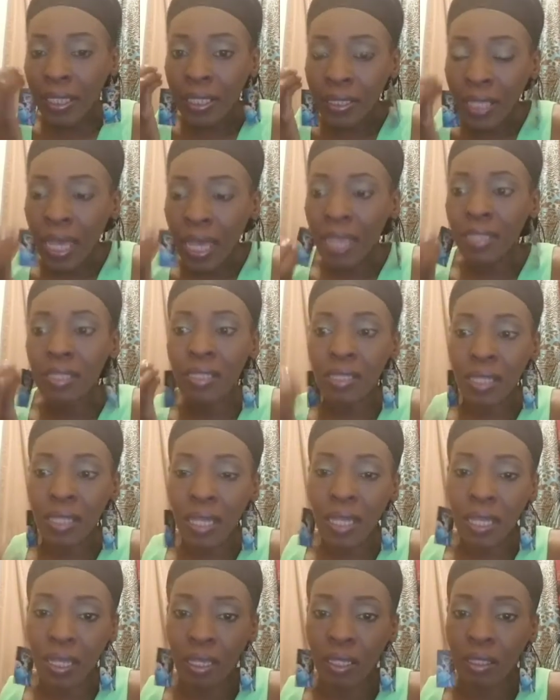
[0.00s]
cannot
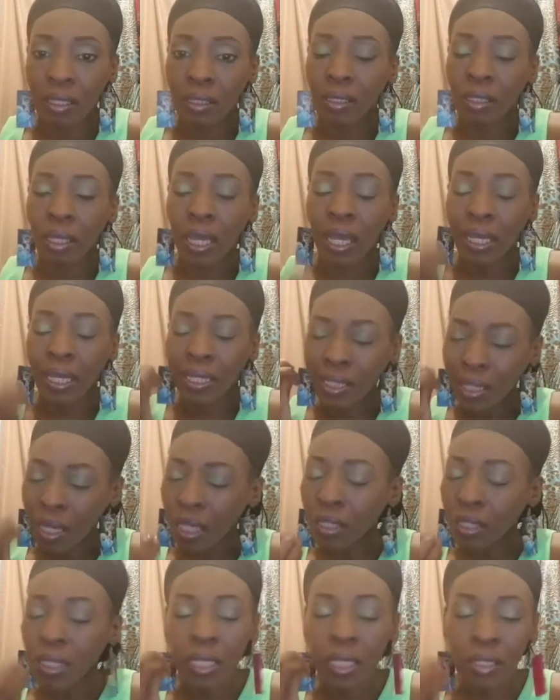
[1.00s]
stand
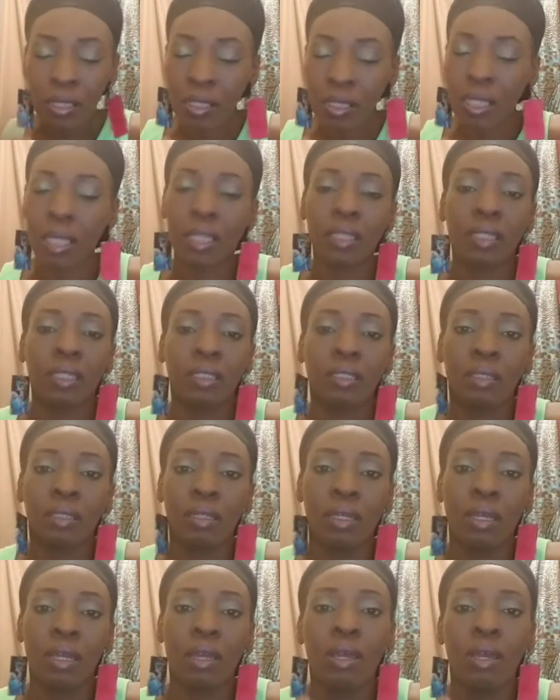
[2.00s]
it.
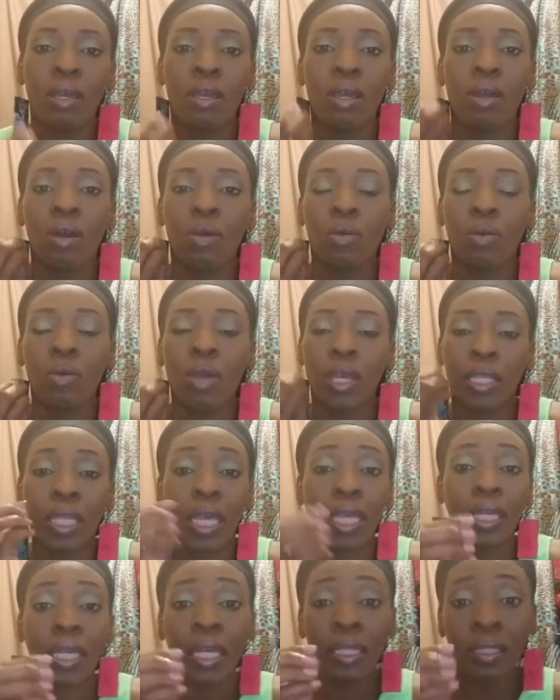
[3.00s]
And
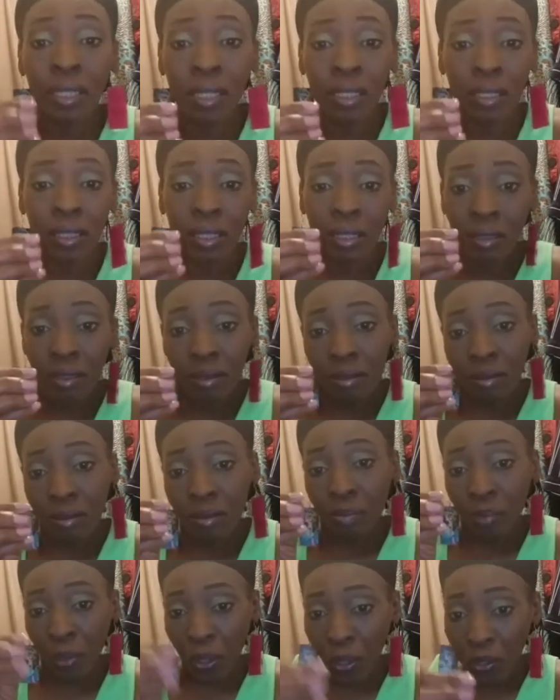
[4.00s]
I ain't got nothing
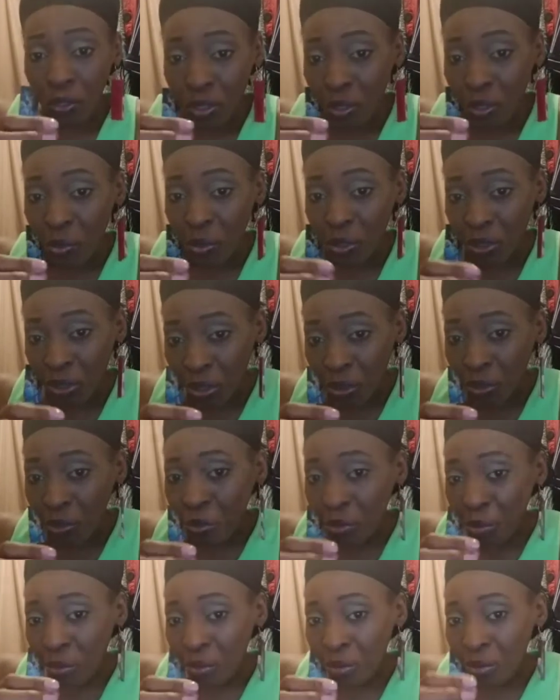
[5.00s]
personal with
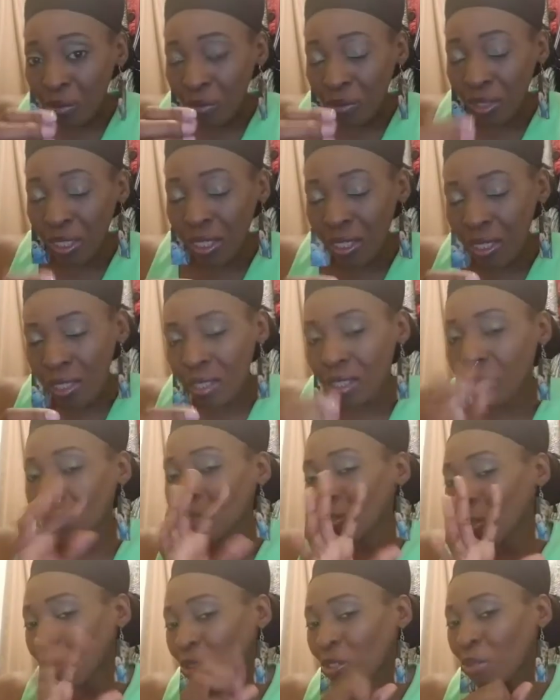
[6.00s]
you, Thea, because
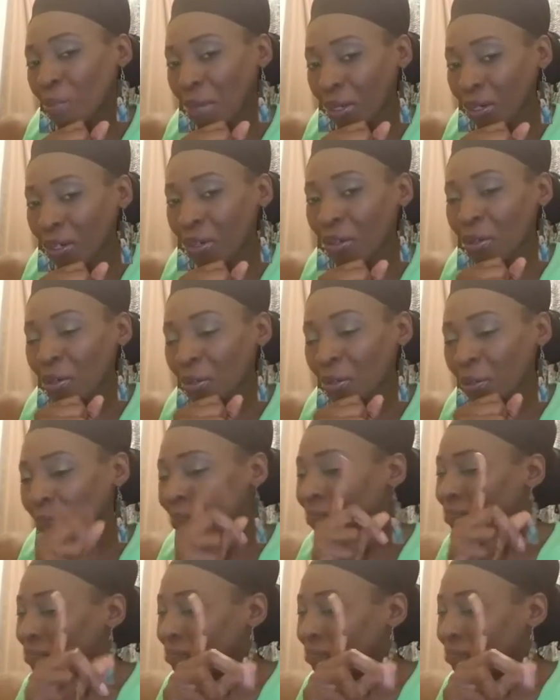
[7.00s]
you know you're my girl.